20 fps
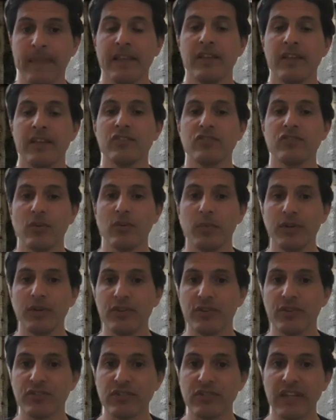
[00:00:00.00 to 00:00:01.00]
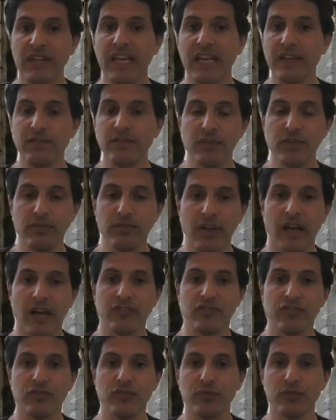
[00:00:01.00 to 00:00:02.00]
So when you're a slave, you've
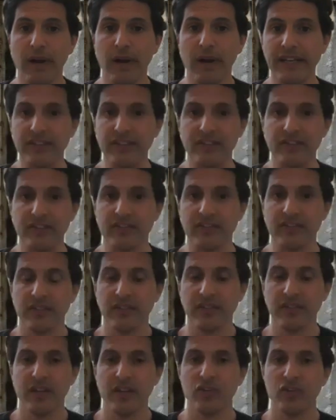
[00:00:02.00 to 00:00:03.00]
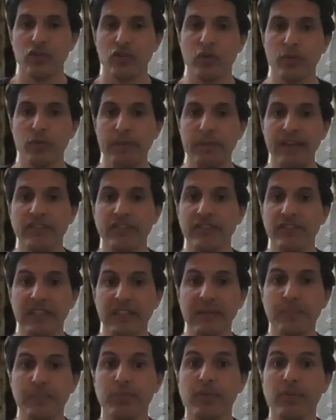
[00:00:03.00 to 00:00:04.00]
lost your rights. You're
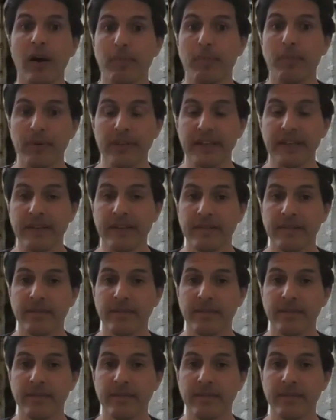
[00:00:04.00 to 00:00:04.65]
basically property.